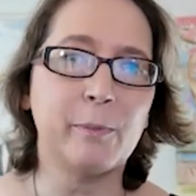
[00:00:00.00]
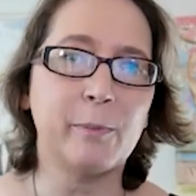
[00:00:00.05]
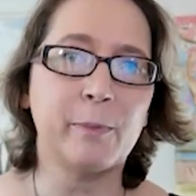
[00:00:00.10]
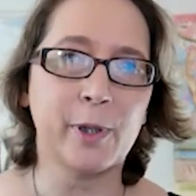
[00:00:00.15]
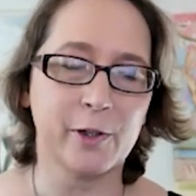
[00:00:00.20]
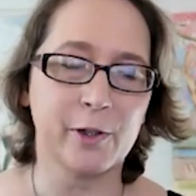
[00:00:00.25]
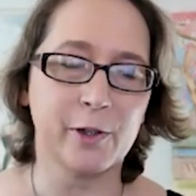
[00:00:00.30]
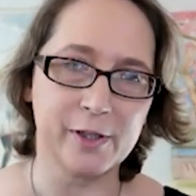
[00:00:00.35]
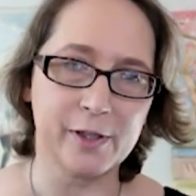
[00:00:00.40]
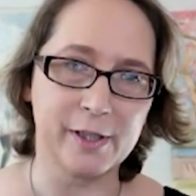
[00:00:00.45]

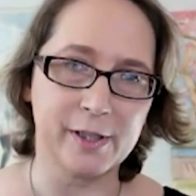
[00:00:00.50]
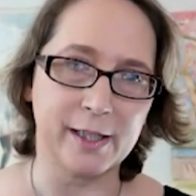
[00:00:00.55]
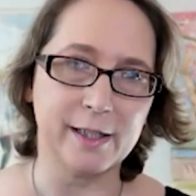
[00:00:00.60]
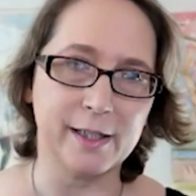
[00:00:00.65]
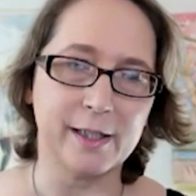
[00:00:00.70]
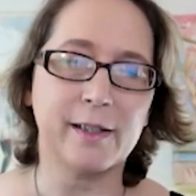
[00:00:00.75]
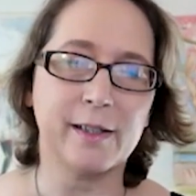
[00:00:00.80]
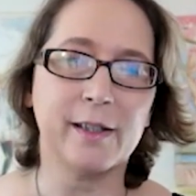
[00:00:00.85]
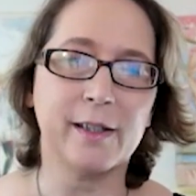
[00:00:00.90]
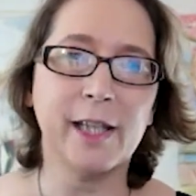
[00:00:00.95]

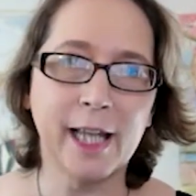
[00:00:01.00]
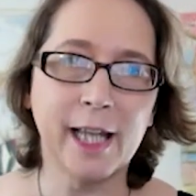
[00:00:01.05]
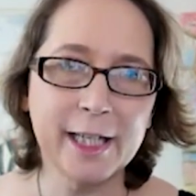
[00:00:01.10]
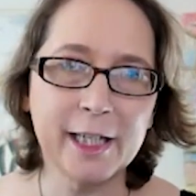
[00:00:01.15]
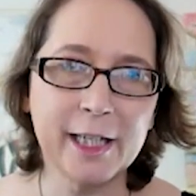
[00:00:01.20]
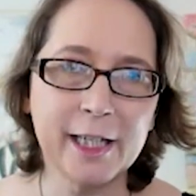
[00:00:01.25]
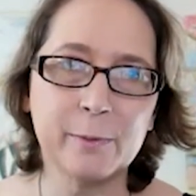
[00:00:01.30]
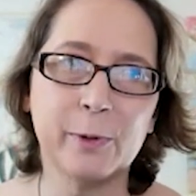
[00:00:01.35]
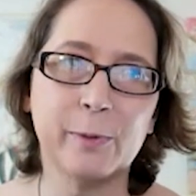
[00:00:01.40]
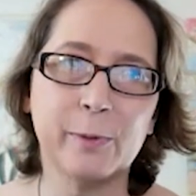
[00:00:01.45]
person,
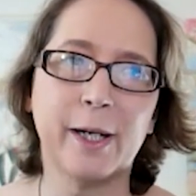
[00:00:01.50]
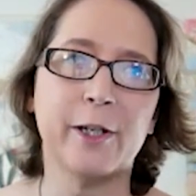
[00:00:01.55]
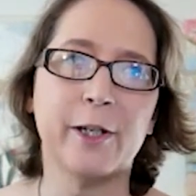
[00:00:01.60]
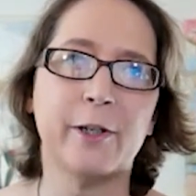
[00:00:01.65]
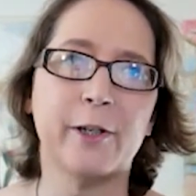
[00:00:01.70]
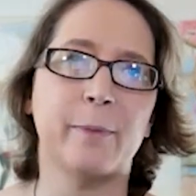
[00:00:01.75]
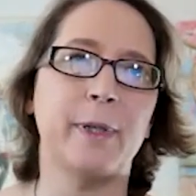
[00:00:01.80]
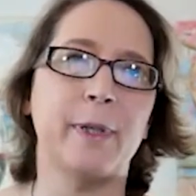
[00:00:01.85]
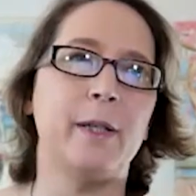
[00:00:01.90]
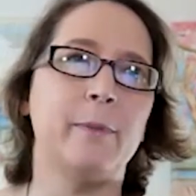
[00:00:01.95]
likable by
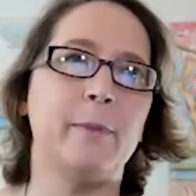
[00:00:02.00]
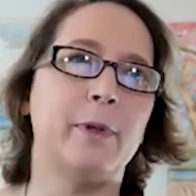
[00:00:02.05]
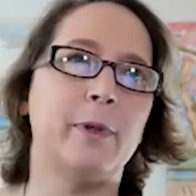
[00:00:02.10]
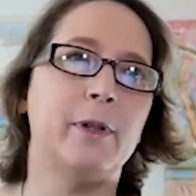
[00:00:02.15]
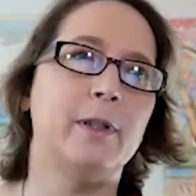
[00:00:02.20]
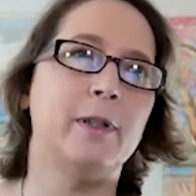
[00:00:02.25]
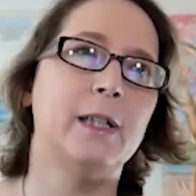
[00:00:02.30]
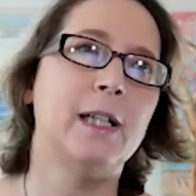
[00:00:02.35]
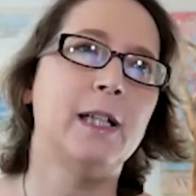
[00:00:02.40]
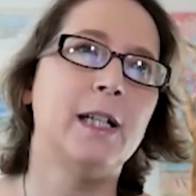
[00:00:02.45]
your
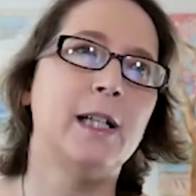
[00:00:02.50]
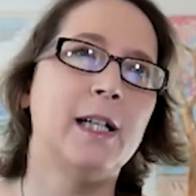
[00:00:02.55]
people.